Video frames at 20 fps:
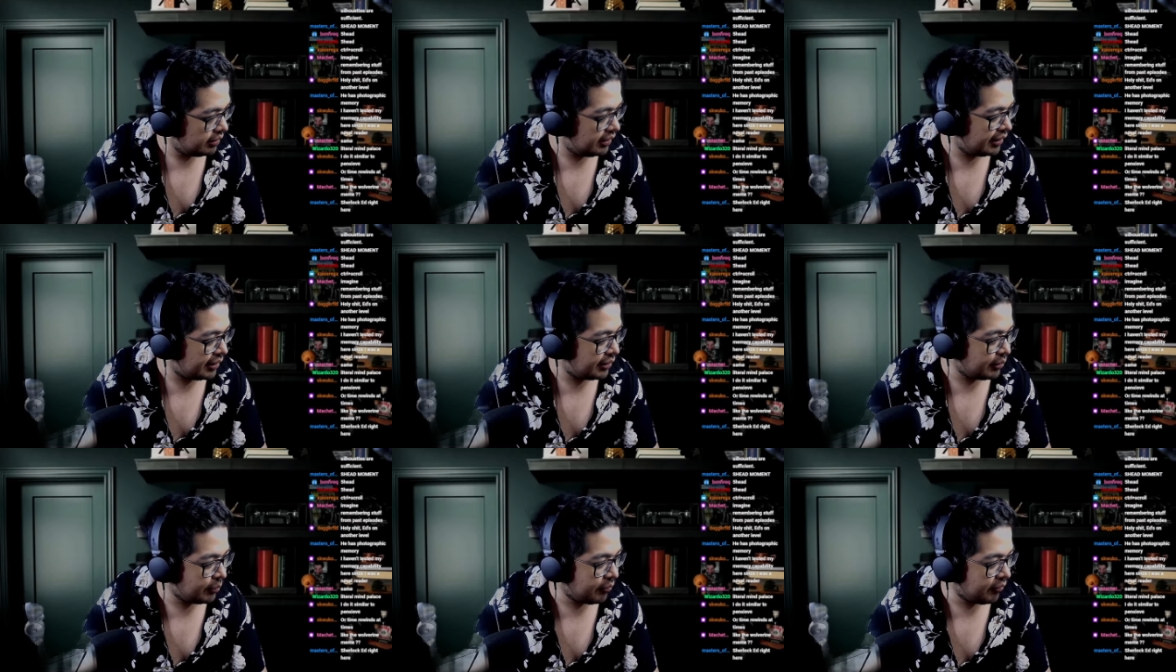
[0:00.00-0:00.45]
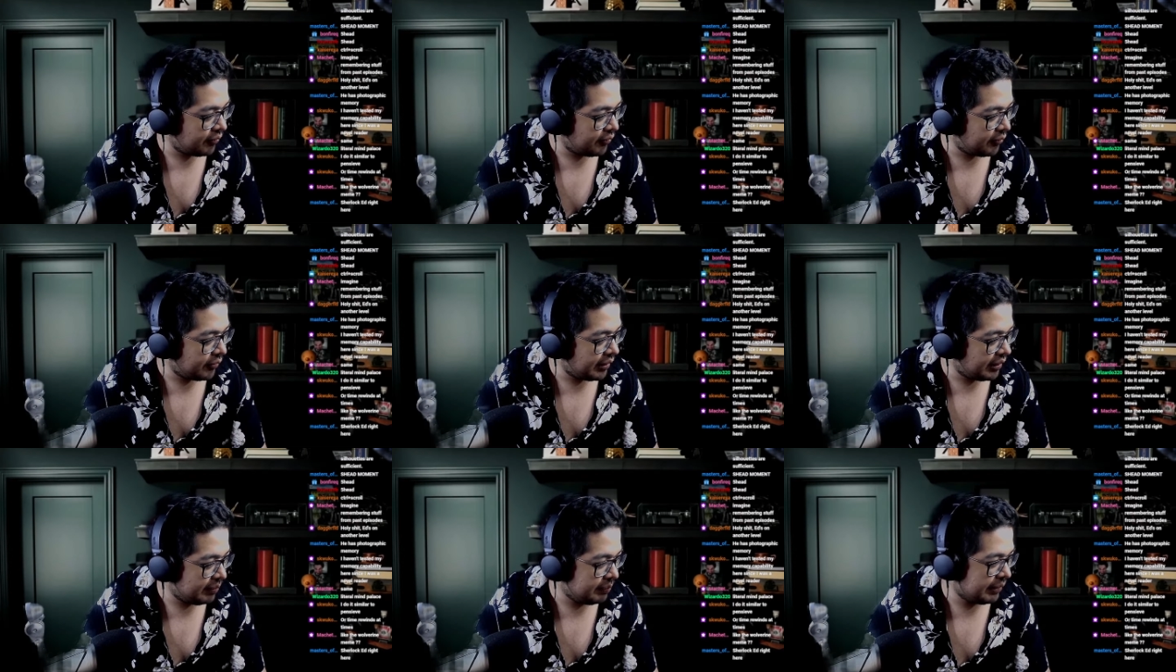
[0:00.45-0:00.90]
like the
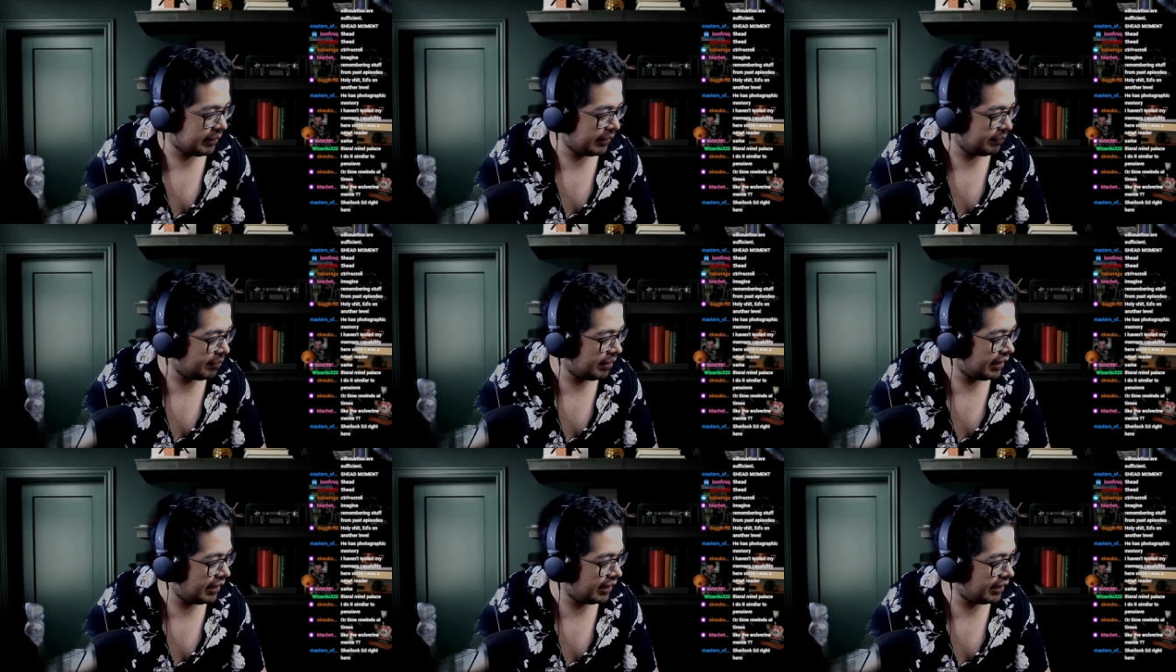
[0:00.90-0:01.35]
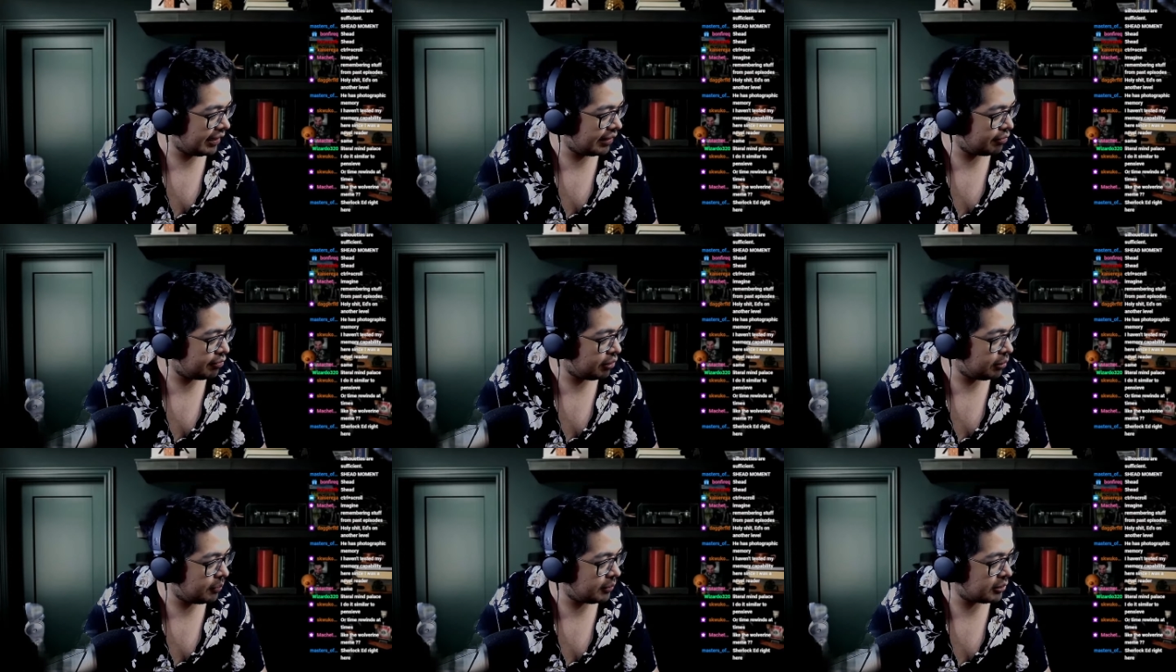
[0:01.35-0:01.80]
Wolverine meme. Yeah,
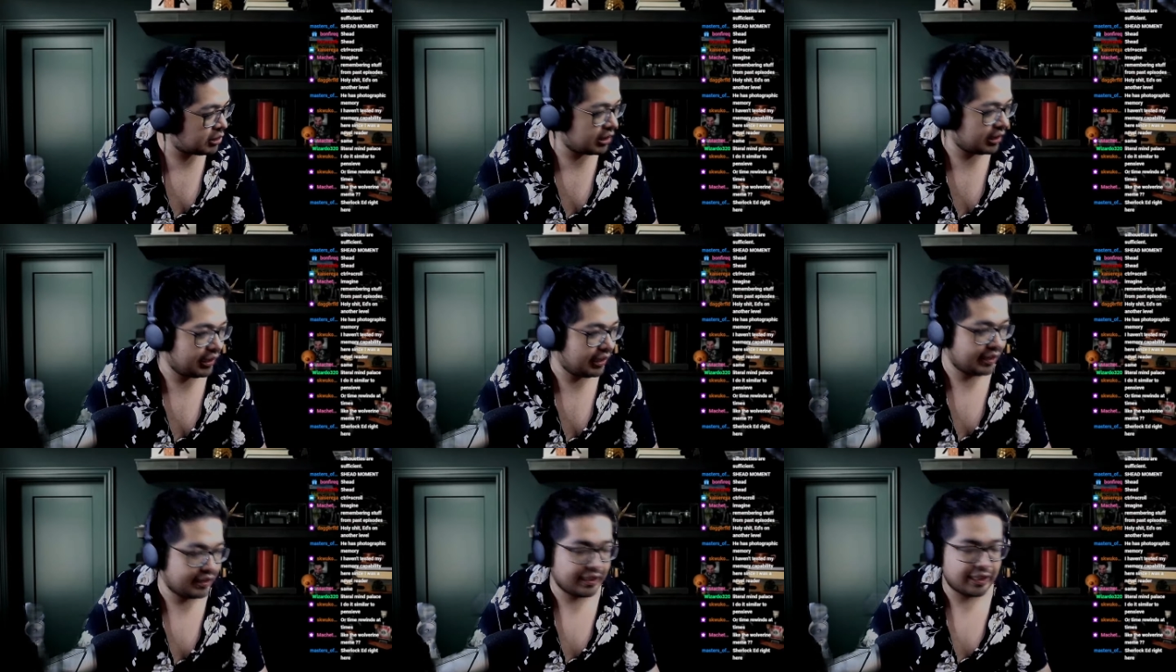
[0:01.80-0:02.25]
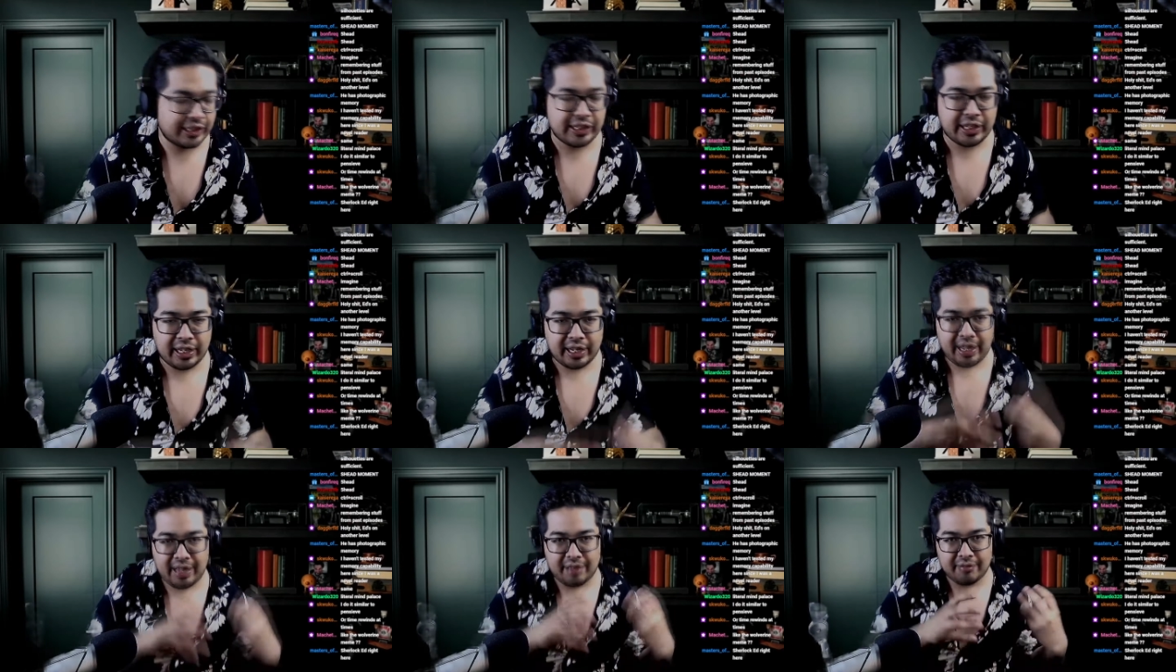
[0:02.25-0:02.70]
like stupid shit like that.
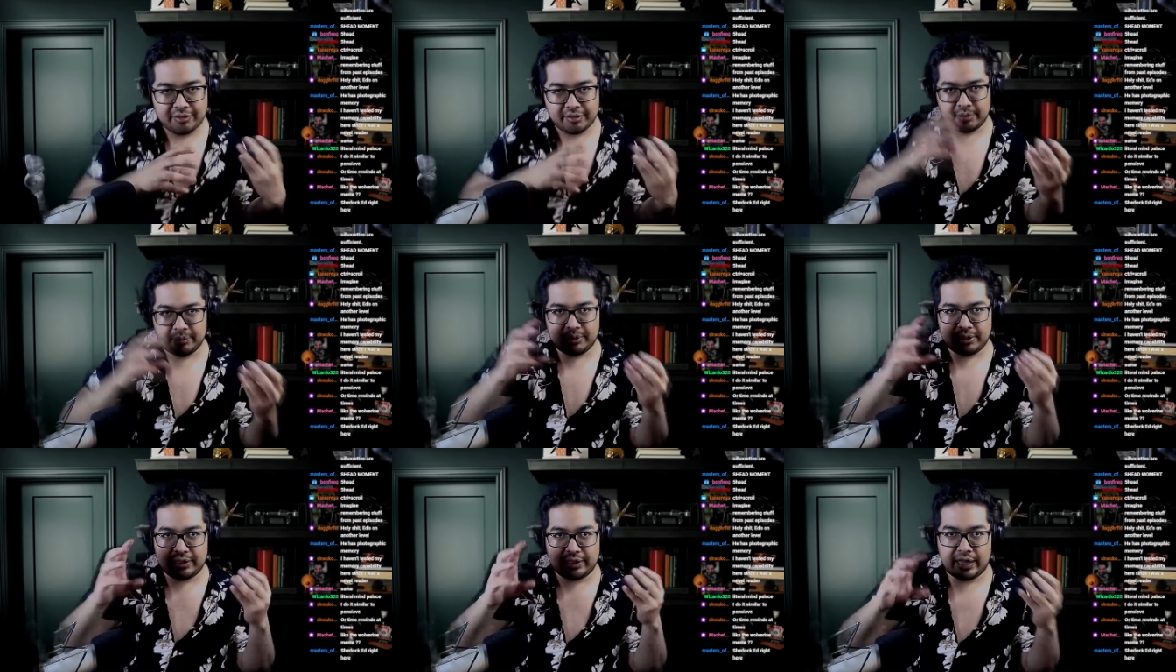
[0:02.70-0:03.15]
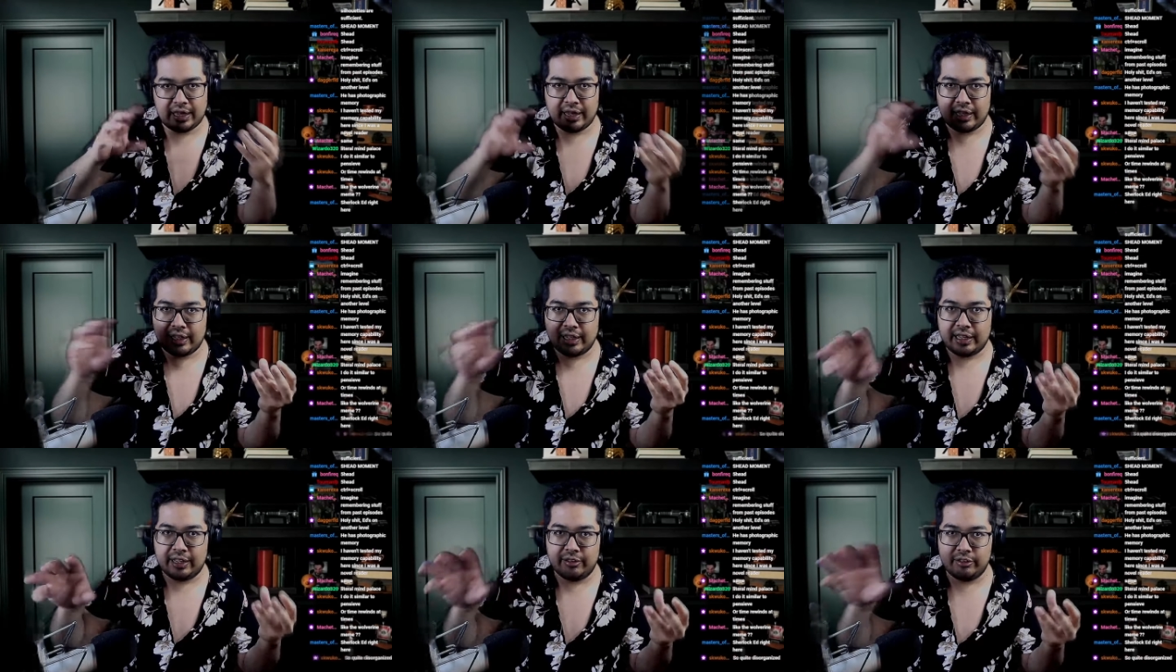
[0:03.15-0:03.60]
You gotta have something
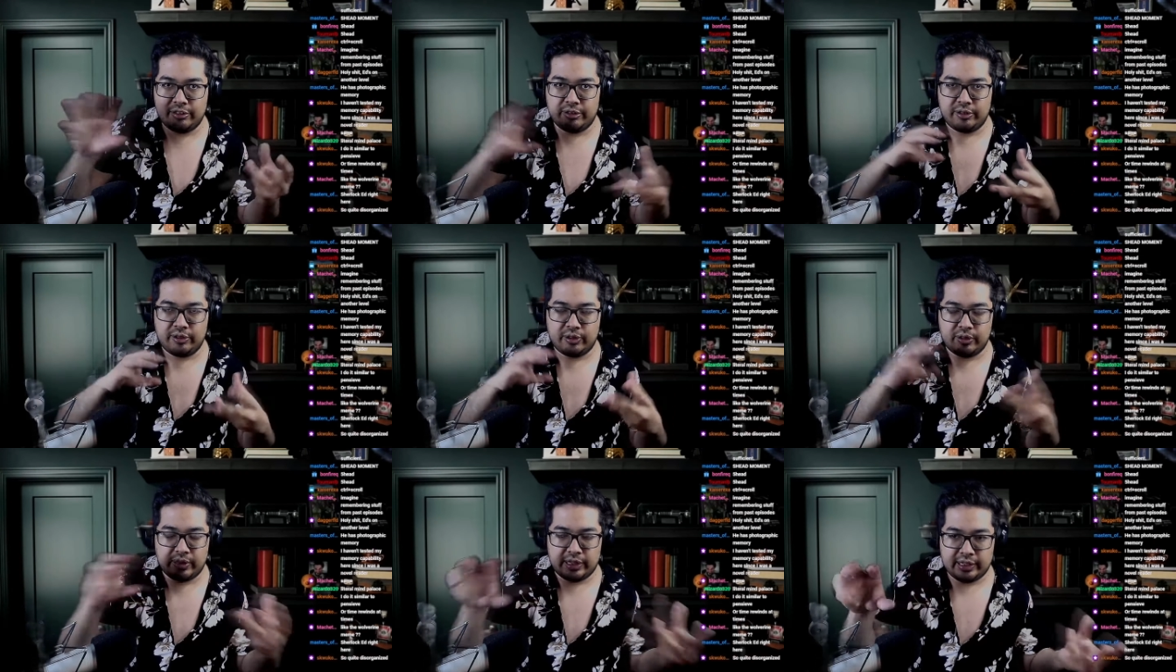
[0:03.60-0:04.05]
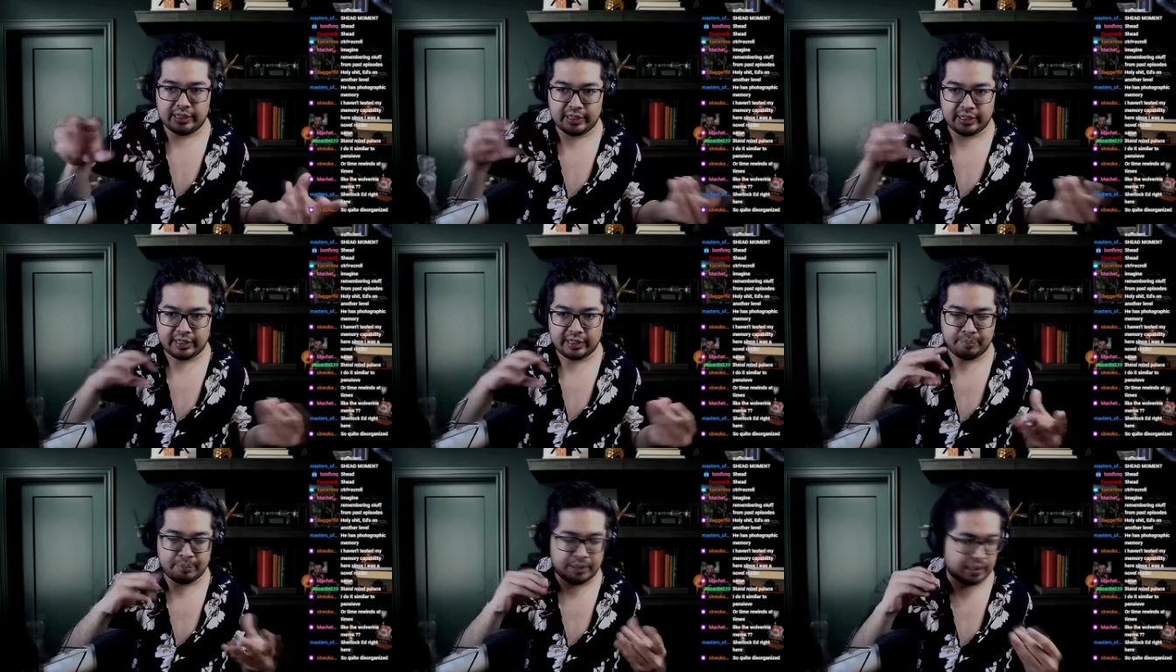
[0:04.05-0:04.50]
that allows you to go ahead
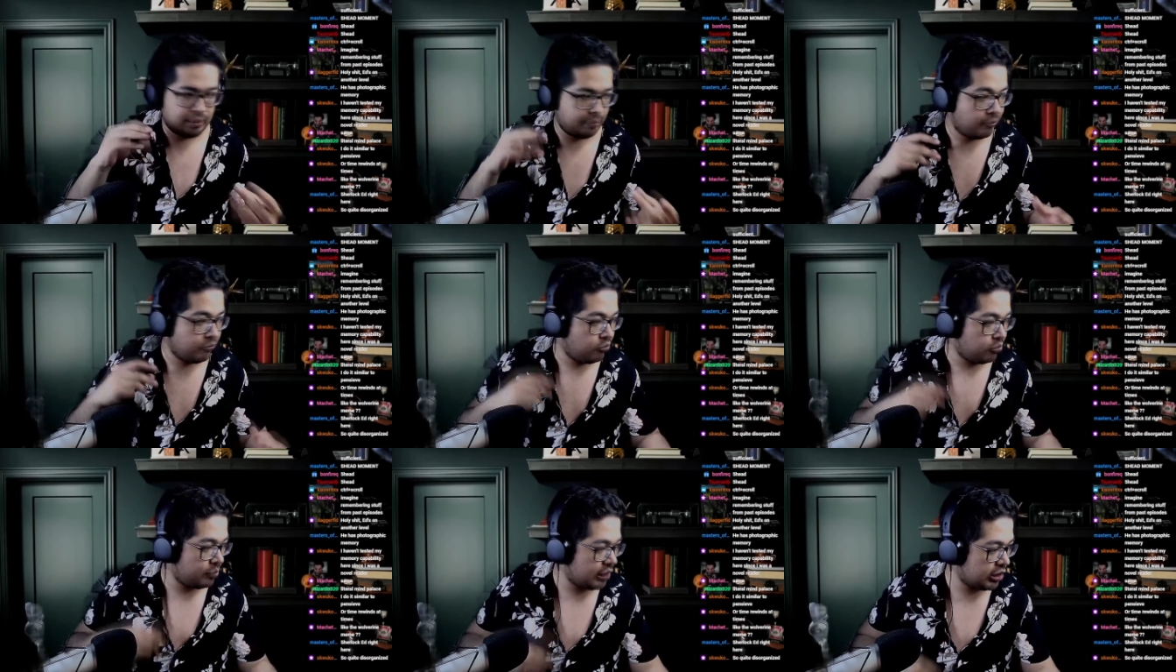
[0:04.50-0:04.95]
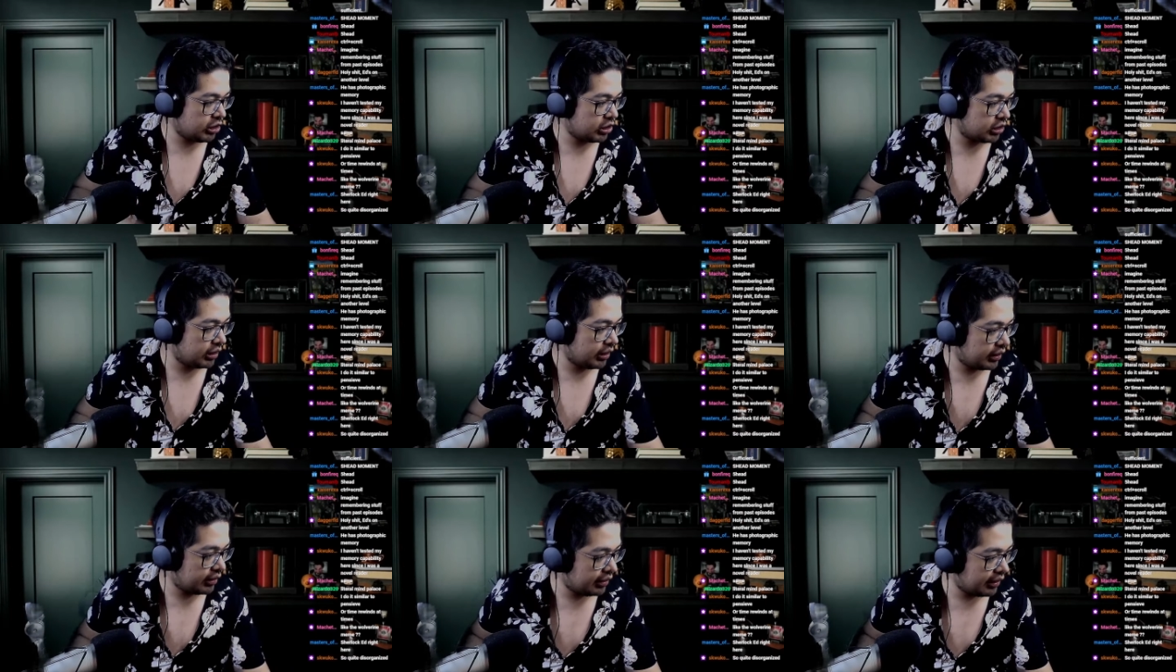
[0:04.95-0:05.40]
and like pick up
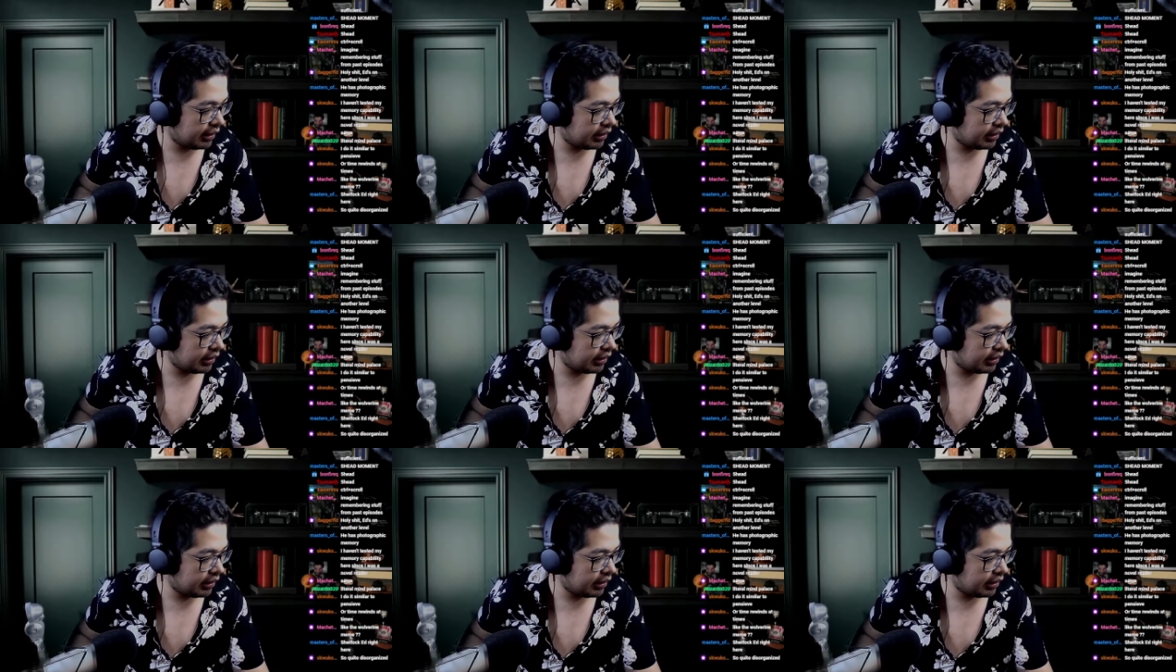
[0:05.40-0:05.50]
information,